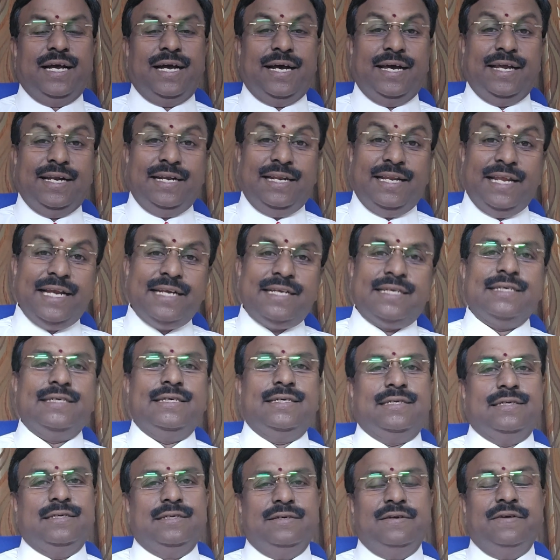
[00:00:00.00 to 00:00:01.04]
and
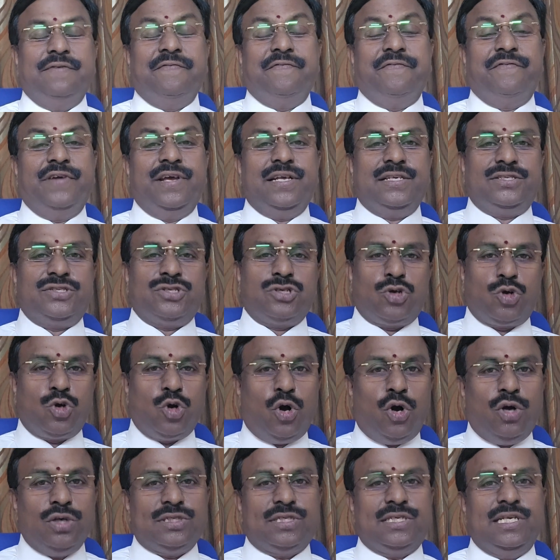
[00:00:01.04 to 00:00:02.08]
later faced
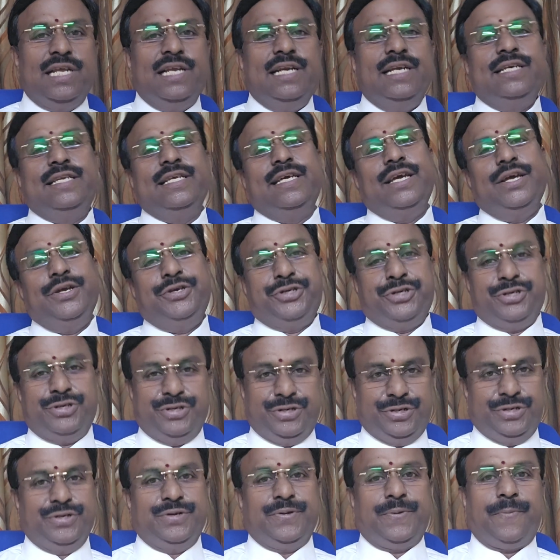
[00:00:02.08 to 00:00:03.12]
costly litigation